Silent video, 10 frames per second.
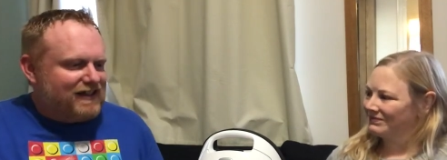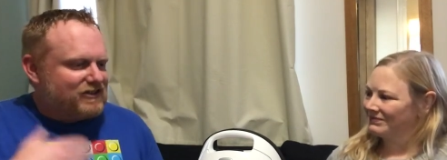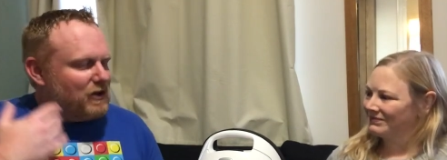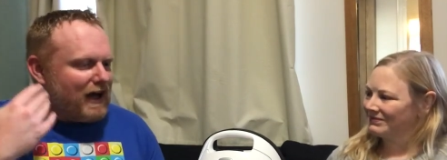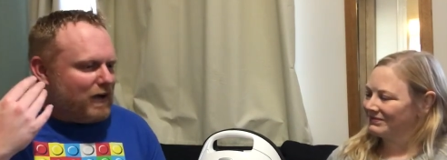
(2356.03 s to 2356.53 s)

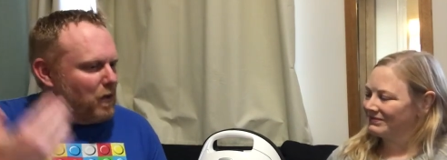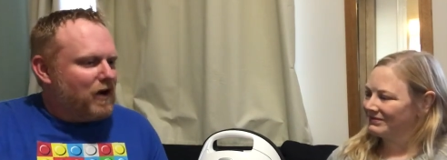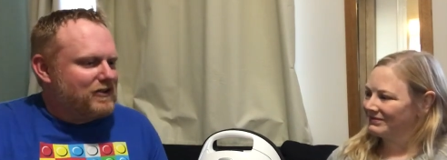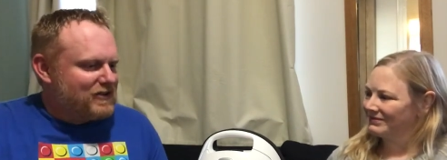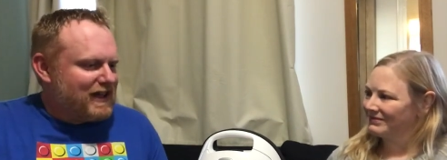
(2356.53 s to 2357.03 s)
Speaker 1: so I
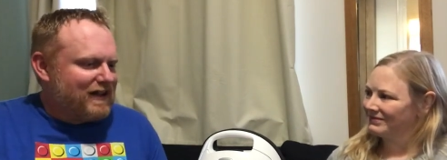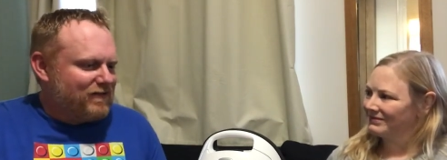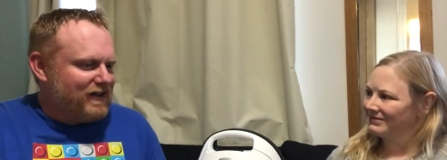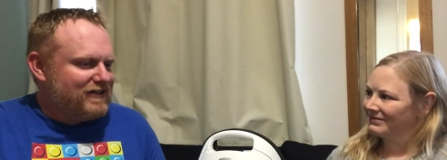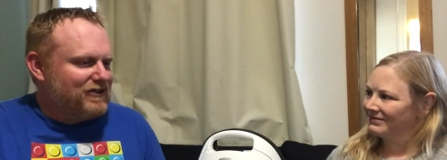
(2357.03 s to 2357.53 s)
watched that
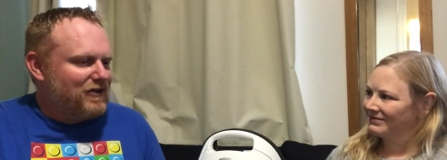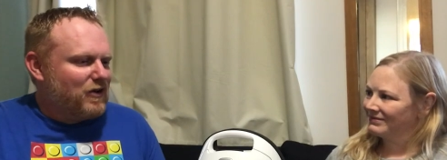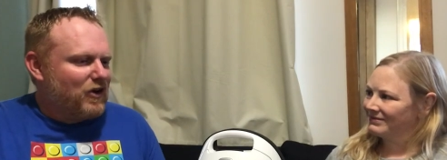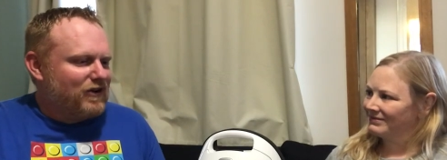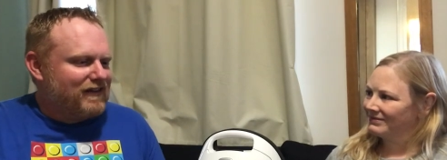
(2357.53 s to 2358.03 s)
video
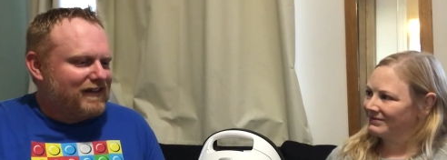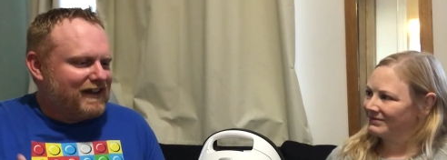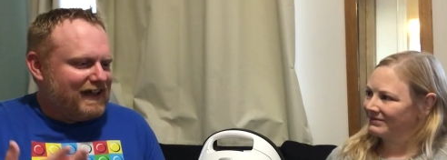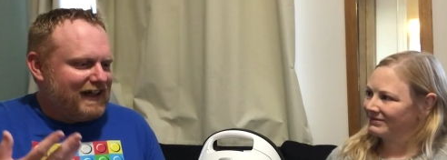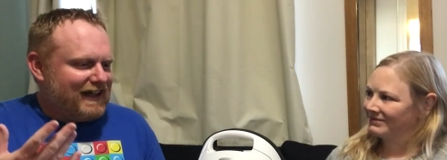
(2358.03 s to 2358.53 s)
on
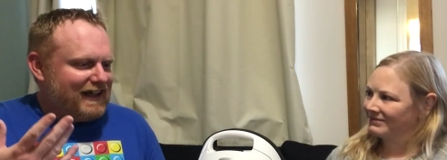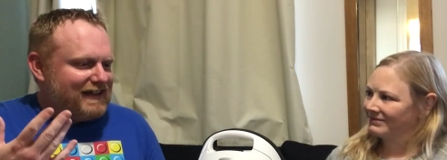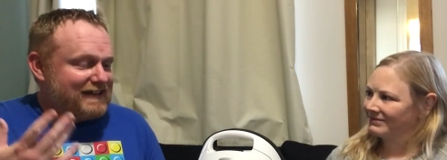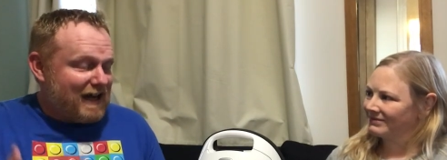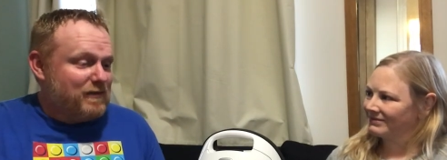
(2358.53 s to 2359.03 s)
the
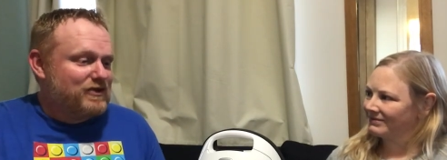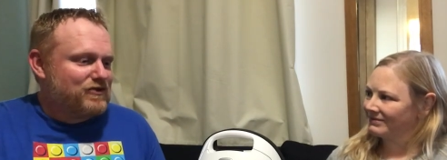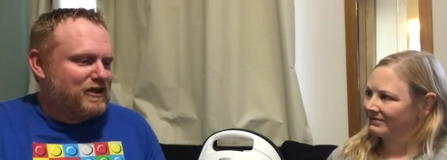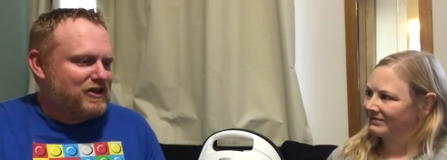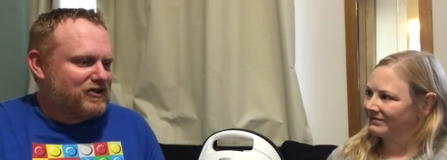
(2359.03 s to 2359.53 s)

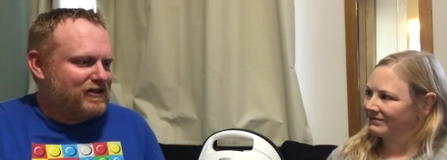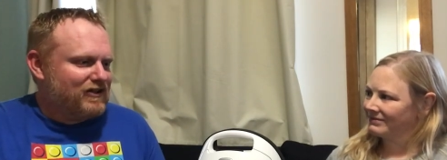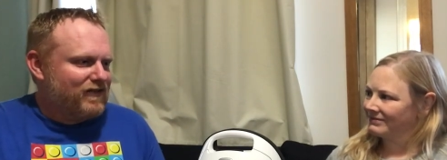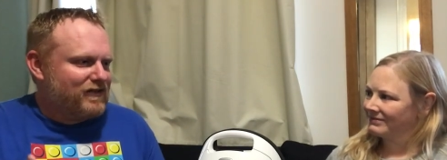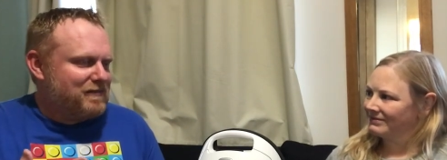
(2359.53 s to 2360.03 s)
demonstration
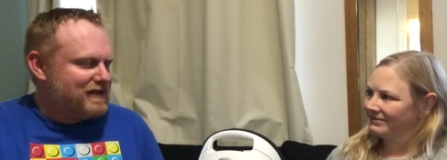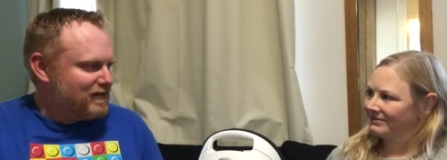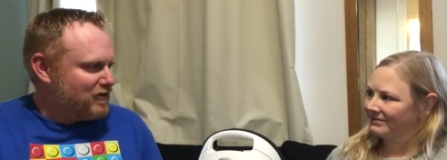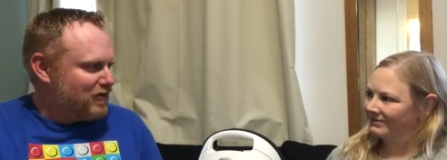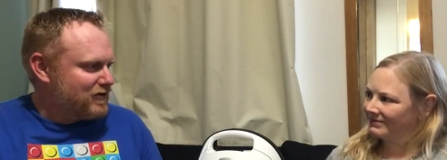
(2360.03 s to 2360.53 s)
of the Bissell
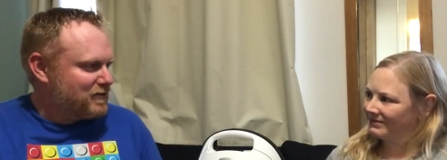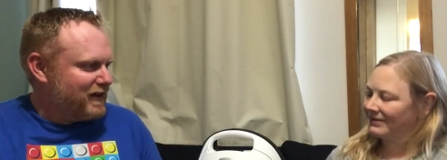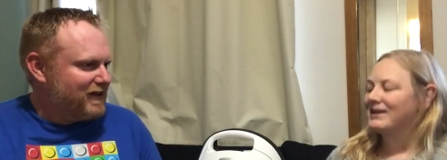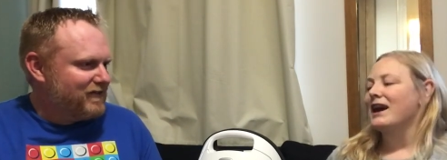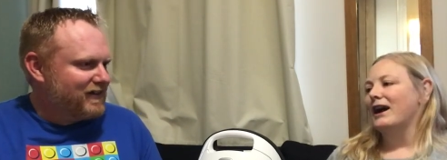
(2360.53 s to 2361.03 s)

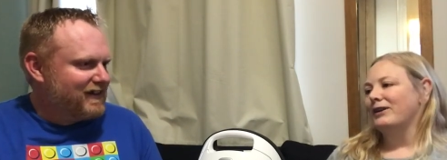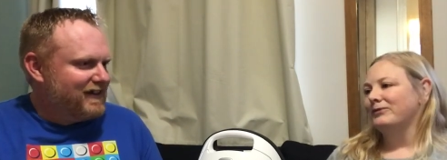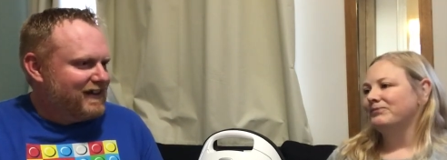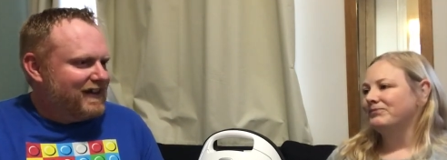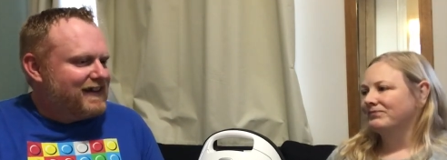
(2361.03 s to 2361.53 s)
Crosswave. Yeah.
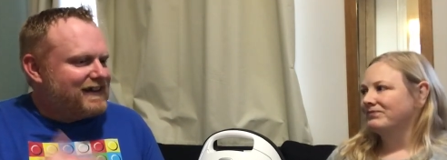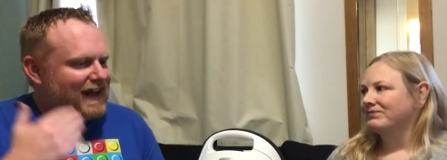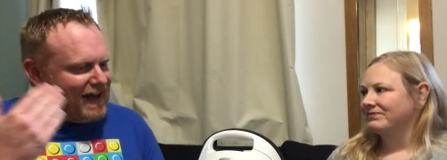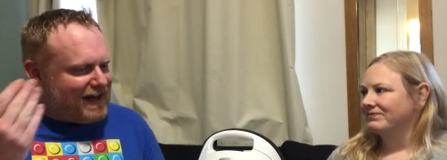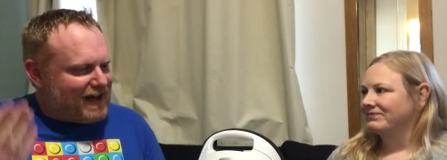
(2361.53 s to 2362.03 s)

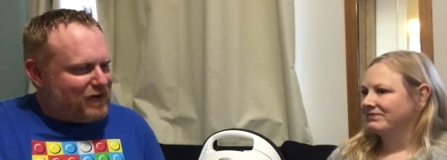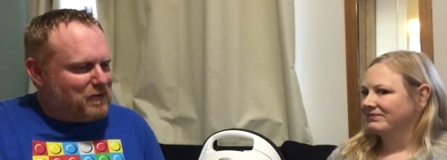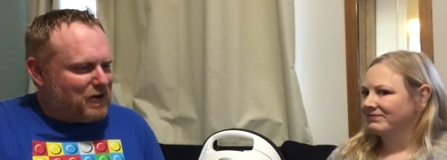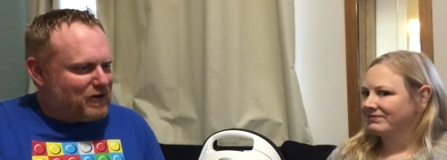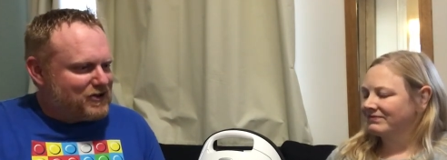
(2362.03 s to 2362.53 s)
Then I
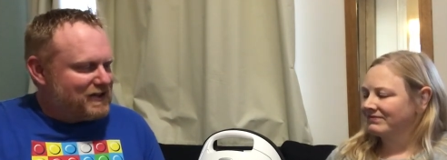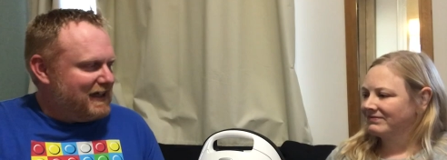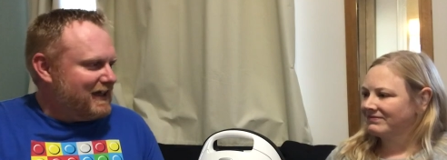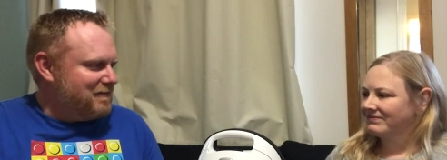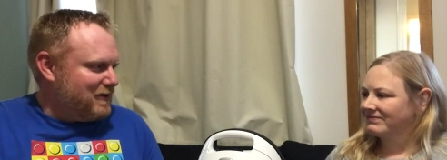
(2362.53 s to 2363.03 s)
watched the
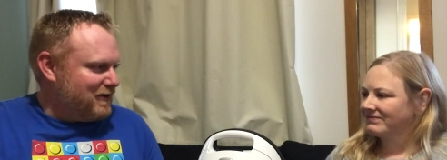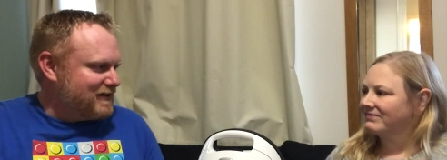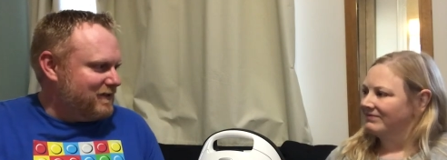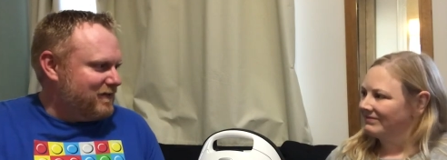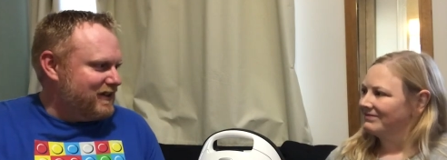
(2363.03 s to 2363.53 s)

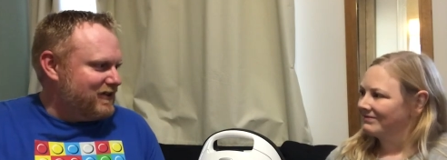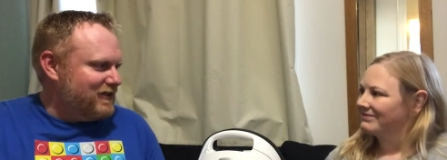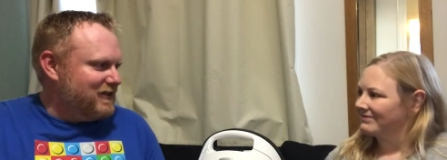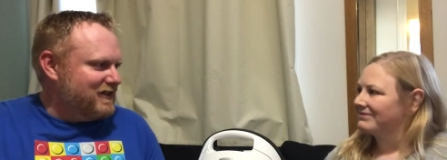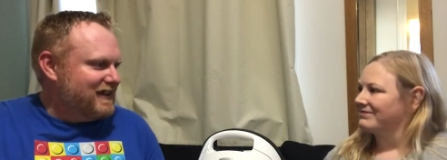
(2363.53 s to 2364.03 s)
unboxing
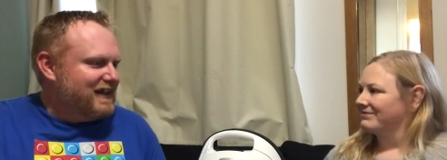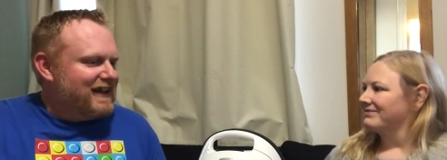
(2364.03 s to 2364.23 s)
video.